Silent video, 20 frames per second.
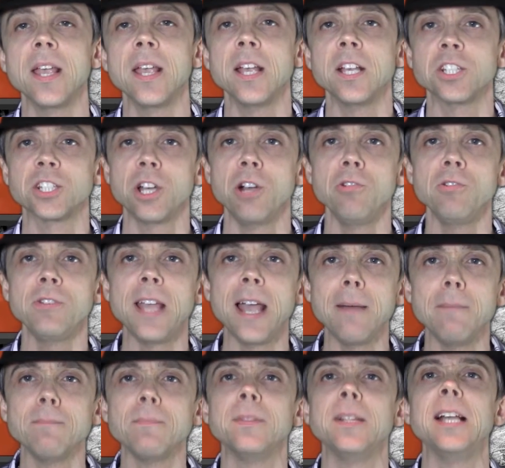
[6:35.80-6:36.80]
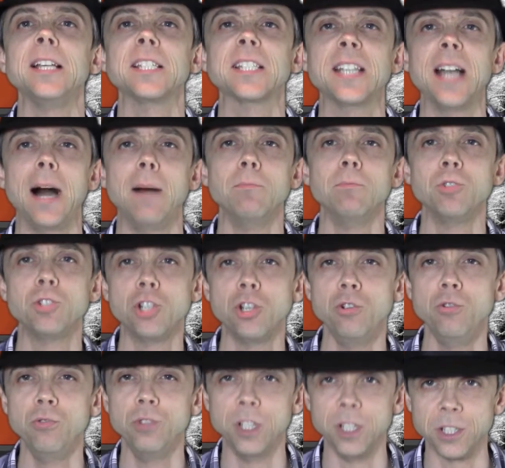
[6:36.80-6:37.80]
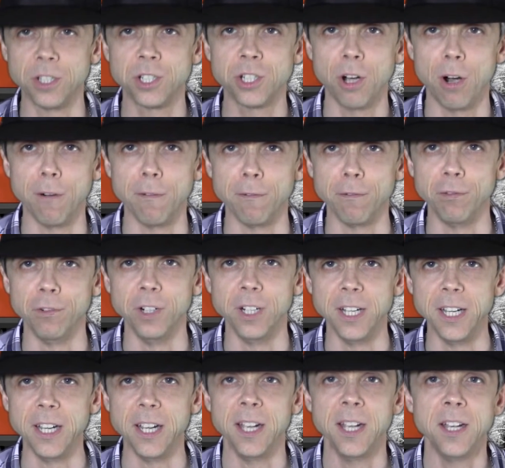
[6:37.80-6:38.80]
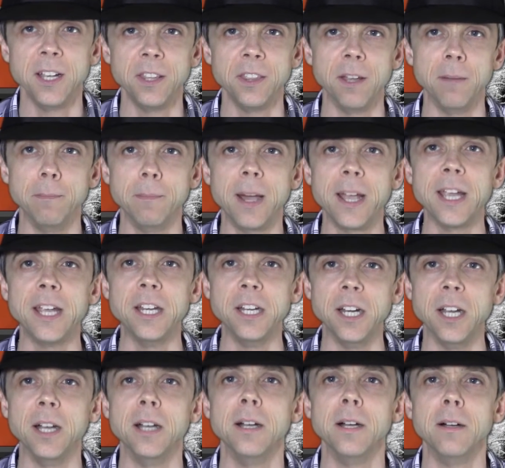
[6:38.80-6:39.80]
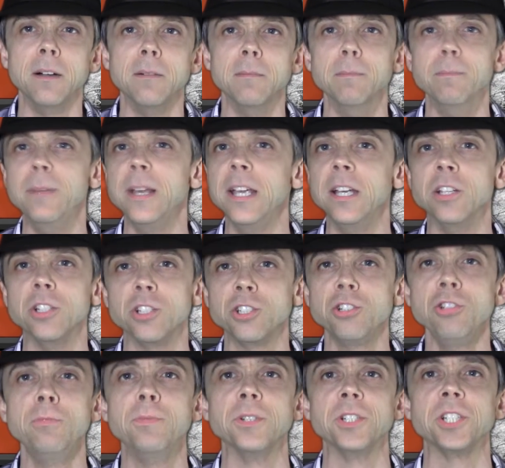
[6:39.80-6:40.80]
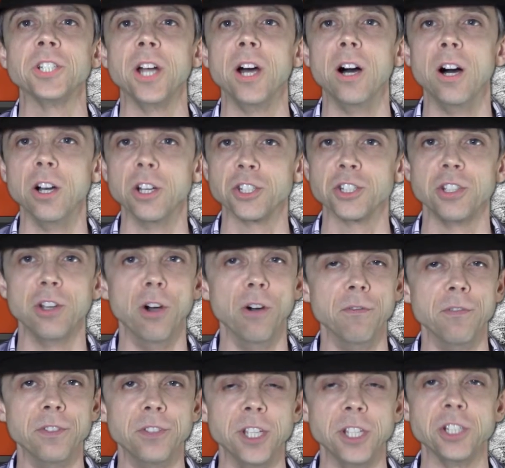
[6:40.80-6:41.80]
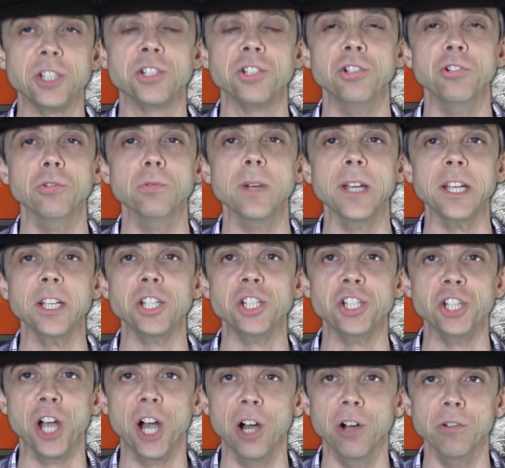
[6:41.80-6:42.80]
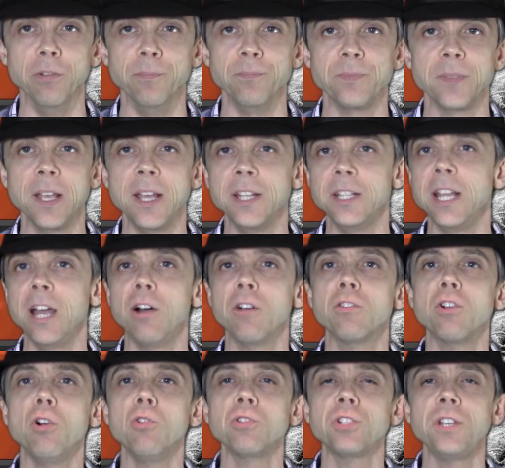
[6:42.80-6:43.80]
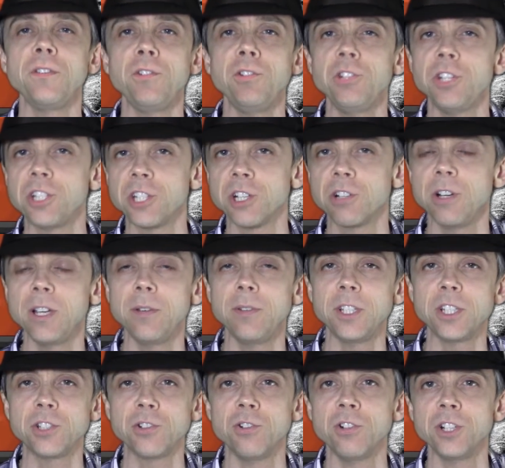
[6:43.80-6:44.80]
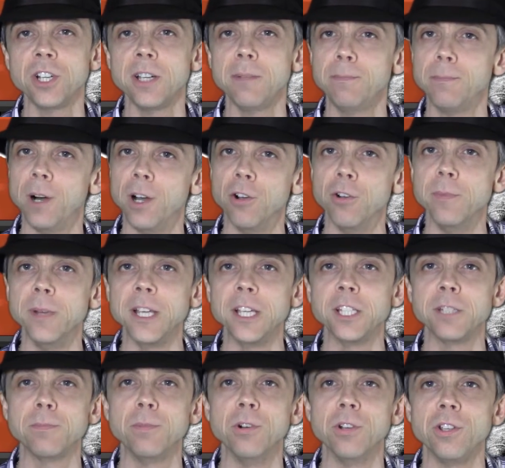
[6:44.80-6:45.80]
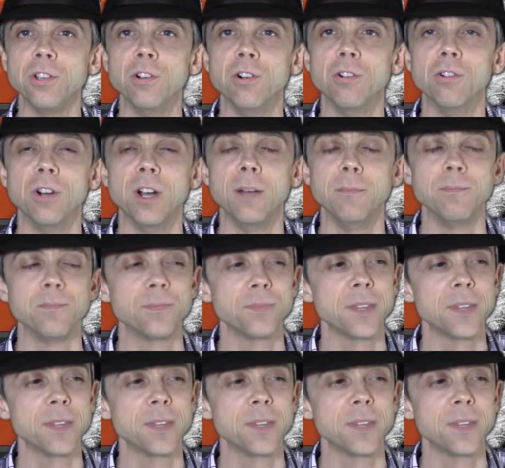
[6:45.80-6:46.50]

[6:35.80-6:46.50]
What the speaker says: So yep, let's come to the top 3, the main big superstars of this 2-week show. Now, of course, if you disagree with this order, by all means put your